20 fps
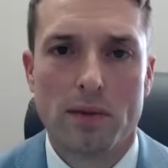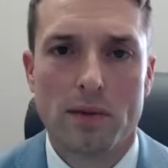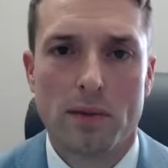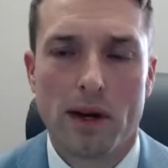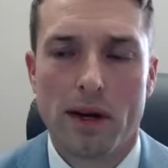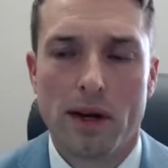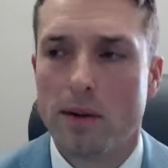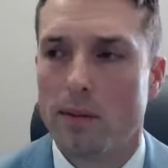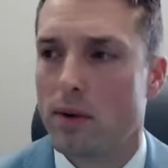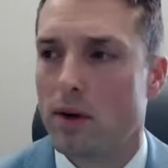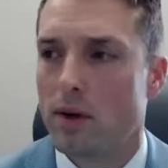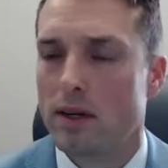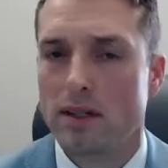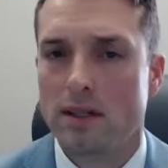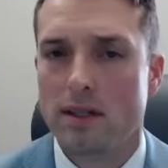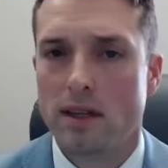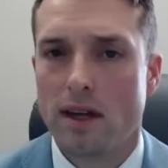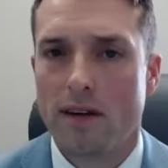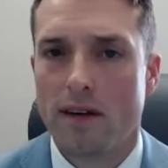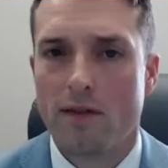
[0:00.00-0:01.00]
My number
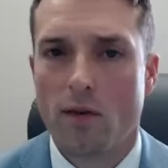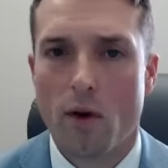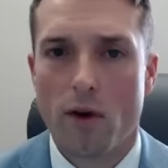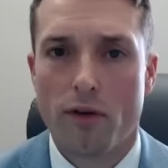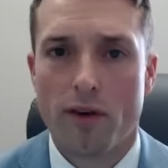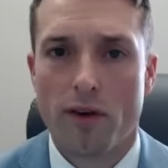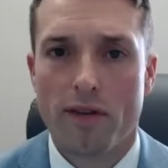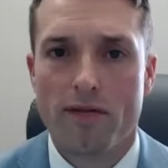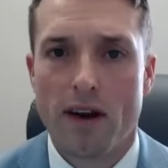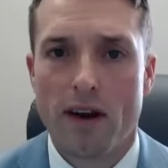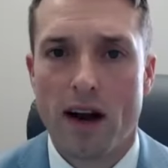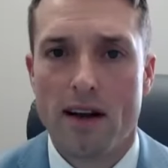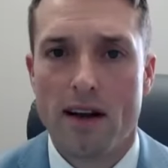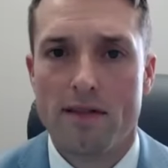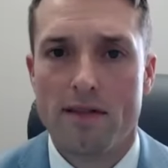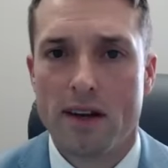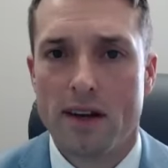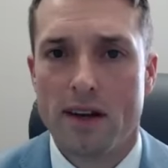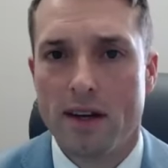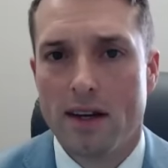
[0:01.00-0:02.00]
is
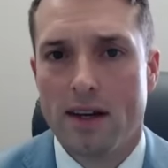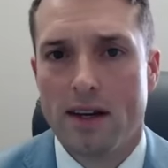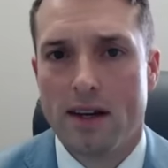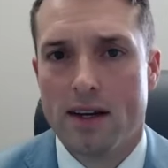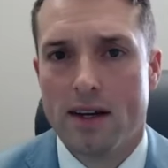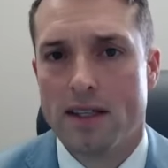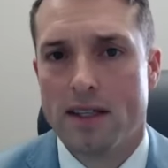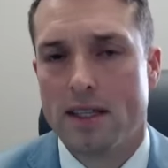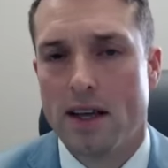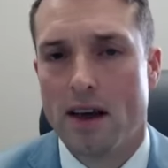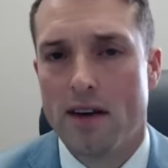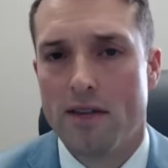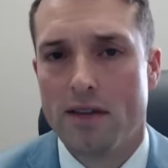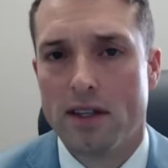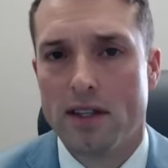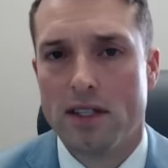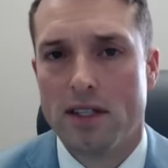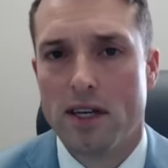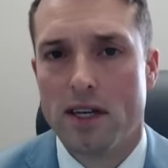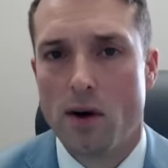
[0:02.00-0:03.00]

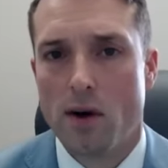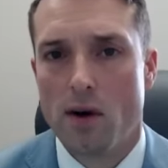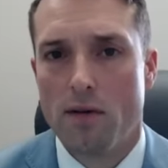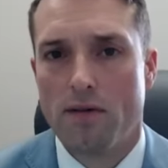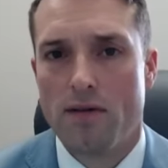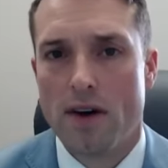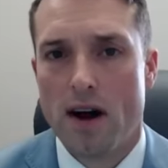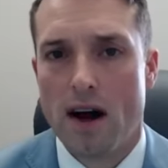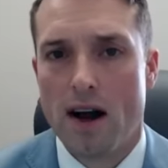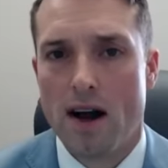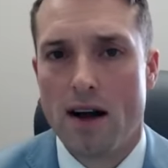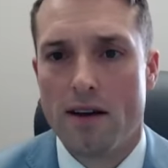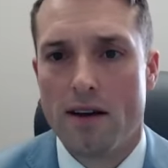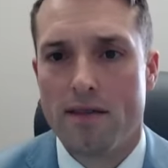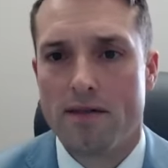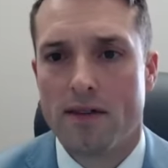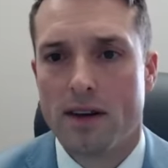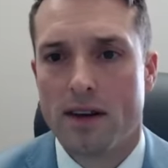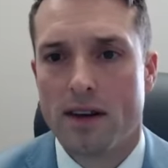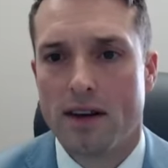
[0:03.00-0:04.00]

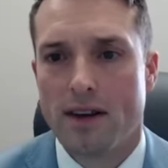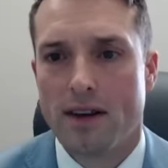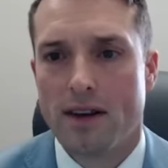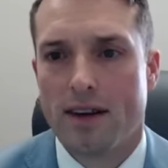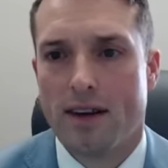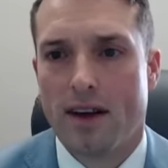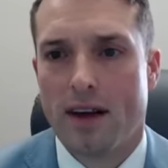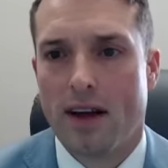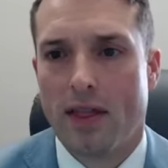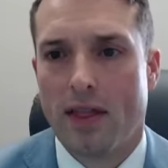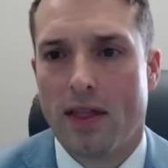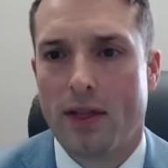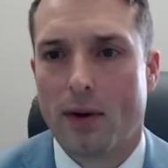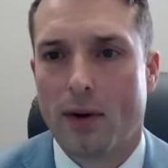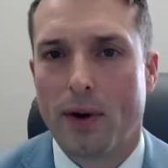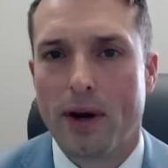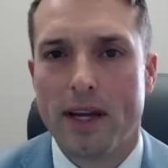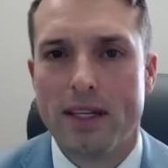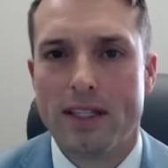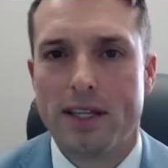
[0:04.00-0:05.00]

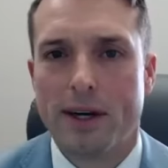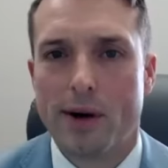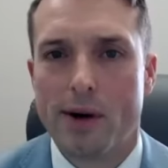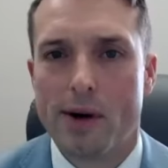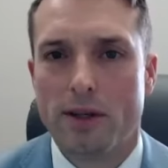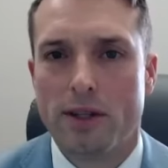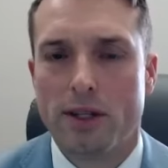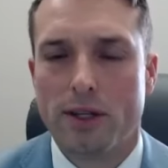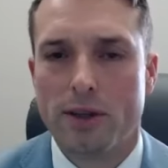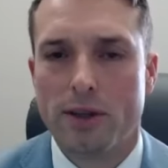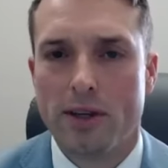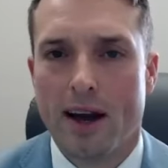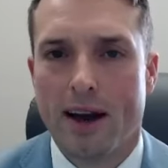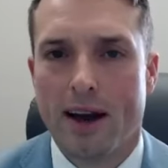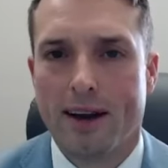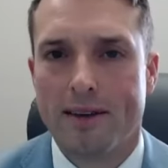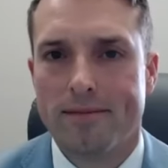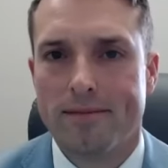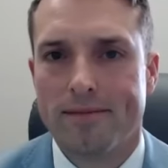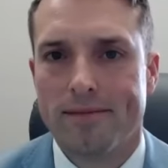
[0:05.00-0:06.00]

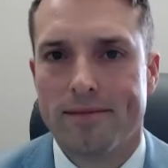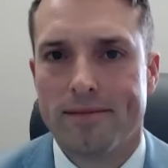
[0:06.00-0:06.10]
435-705-3029.